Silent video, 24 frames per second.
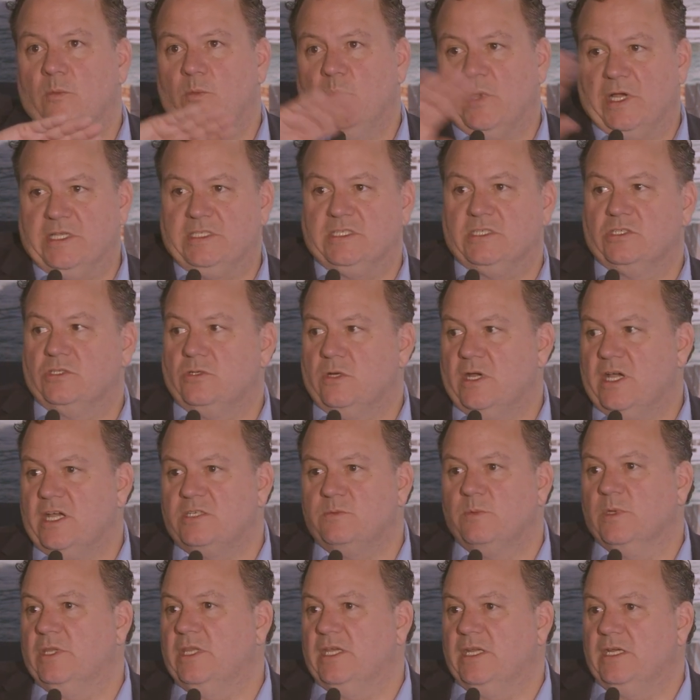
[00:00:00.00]
prices
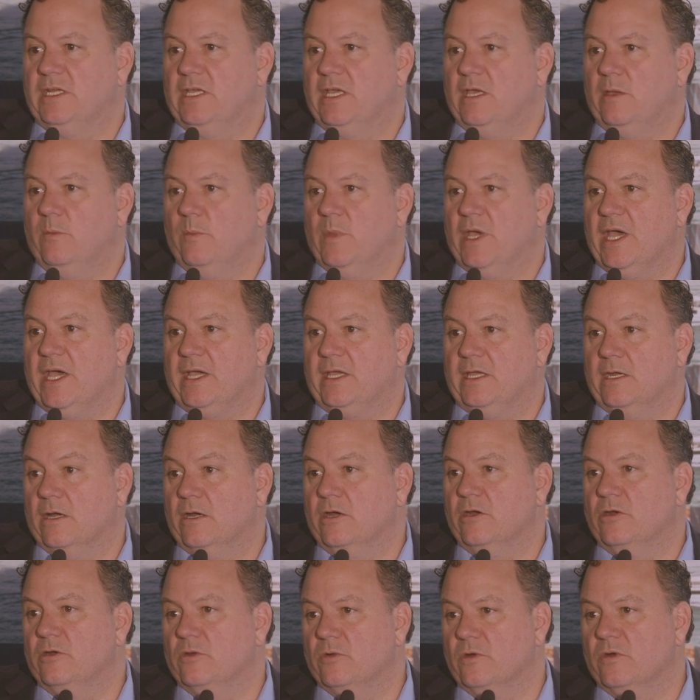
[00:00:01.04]
crashed, but then came back in
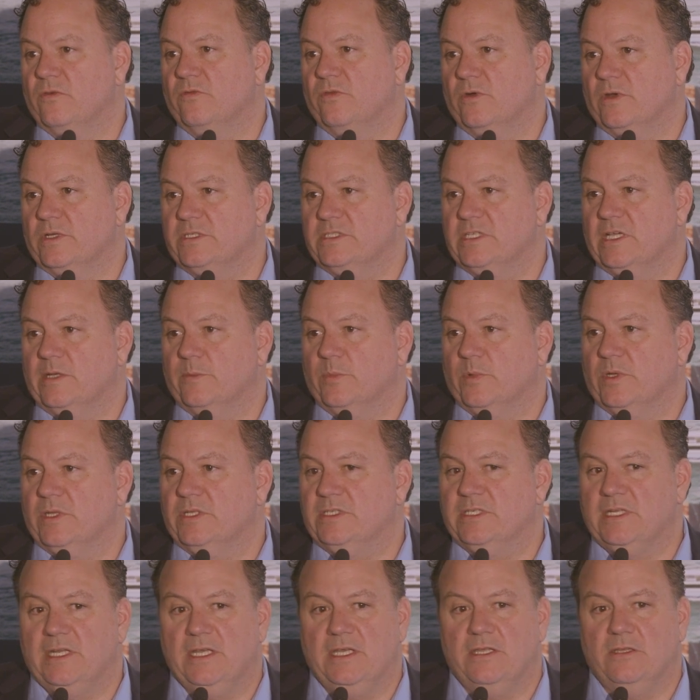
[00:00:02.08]
iron ore, for example. And
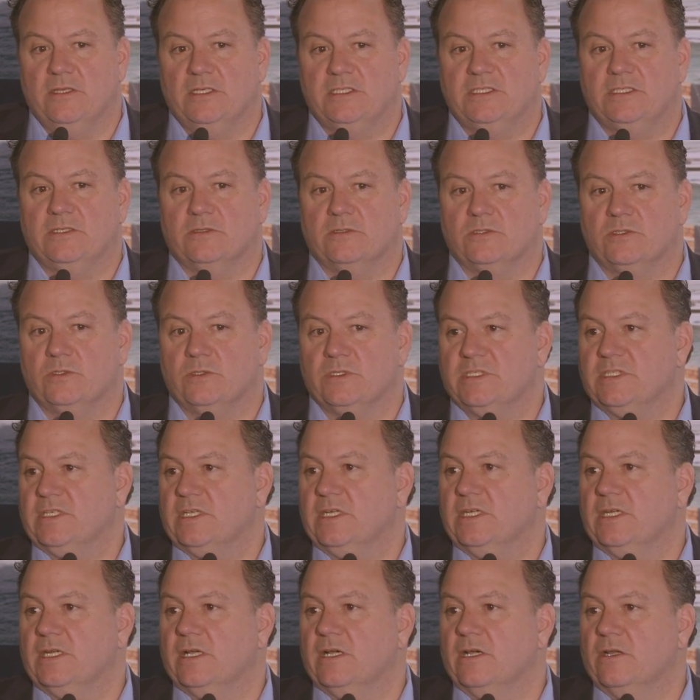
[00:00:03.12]
today they still sort of
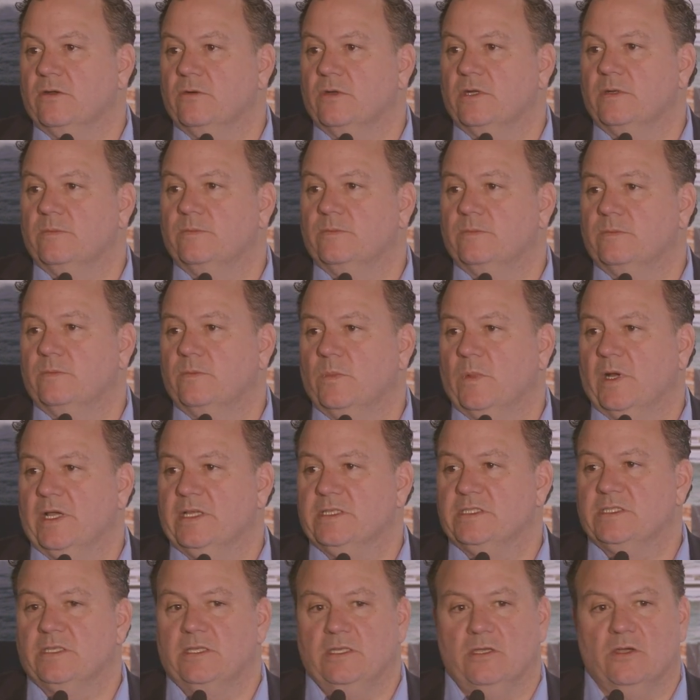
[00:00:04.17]
sit at 100,
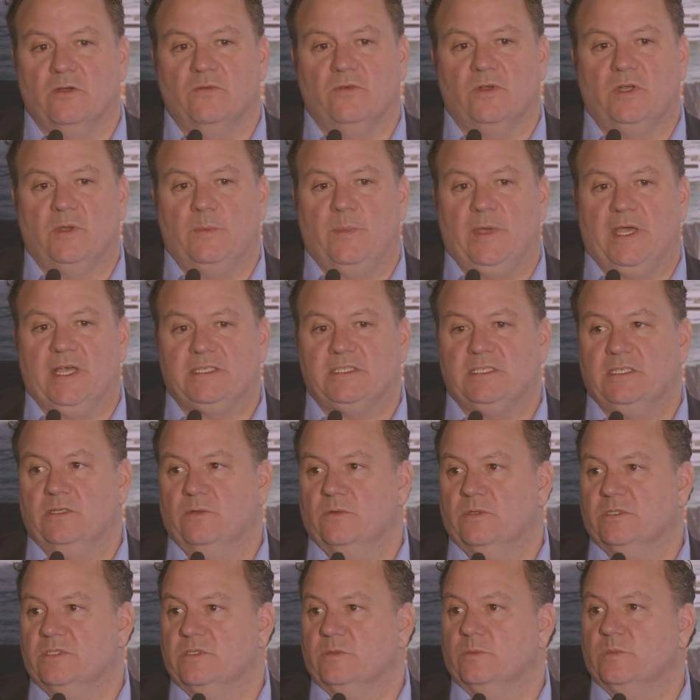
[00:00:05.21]
right? So the overcapacity
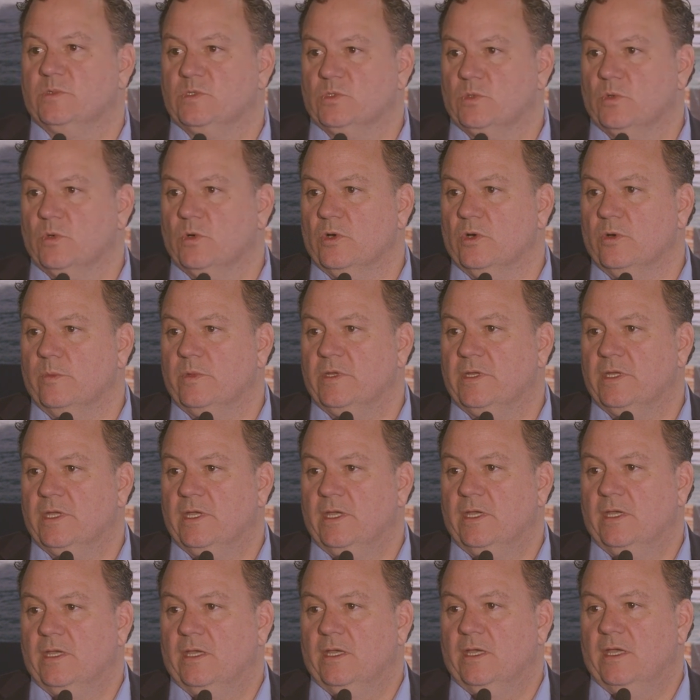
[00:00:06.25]
was absorbed.
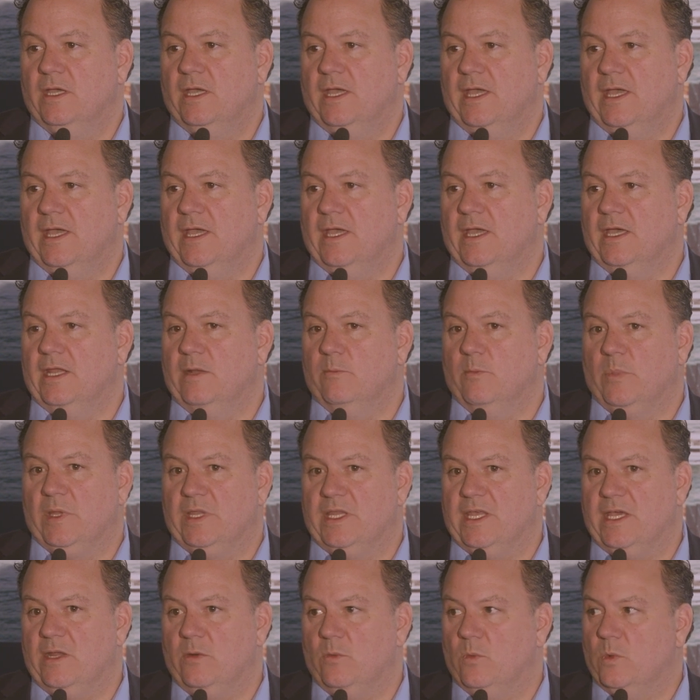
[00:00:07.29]
And but
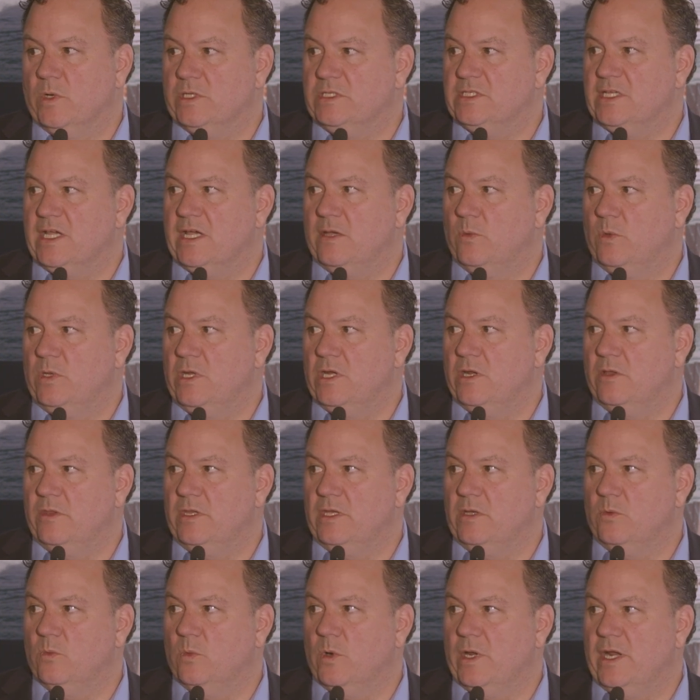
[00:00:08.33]
then what's at, you know,
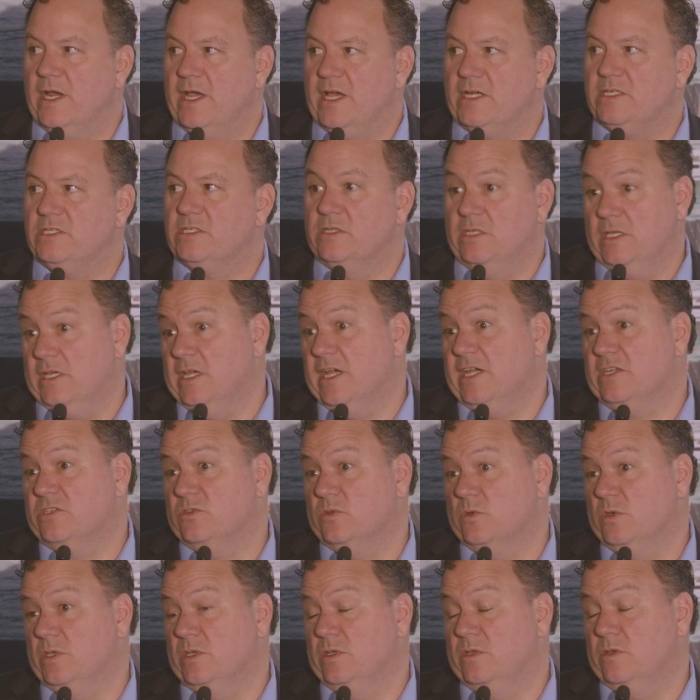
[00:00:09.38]

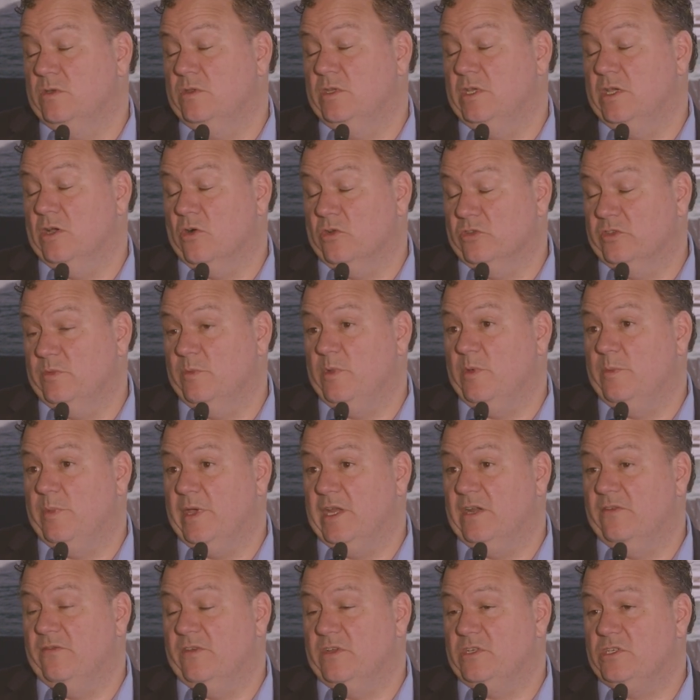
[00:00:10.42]
the ultimate
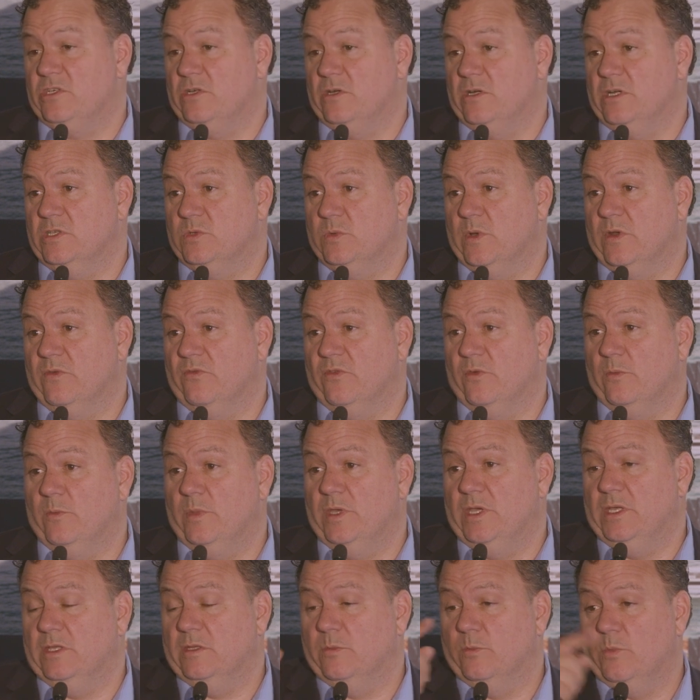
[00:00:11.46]
beneficiaries went from
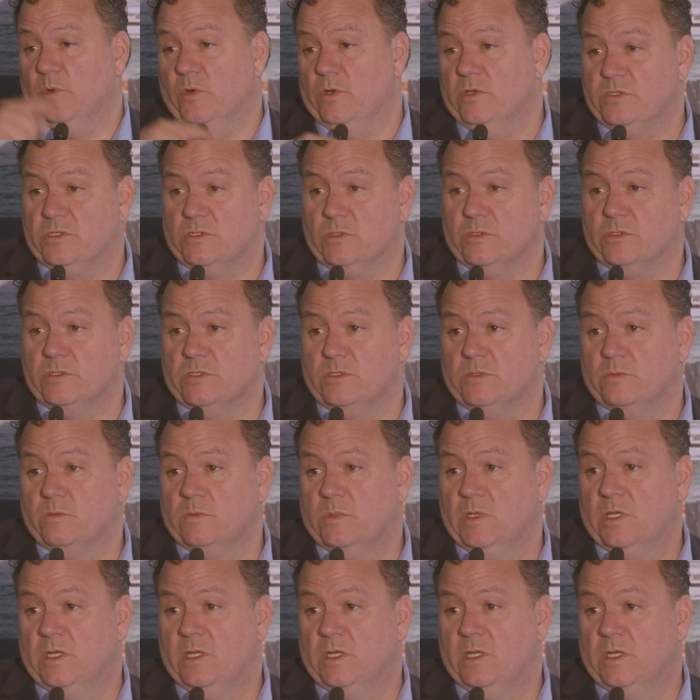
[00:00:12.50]
being the producers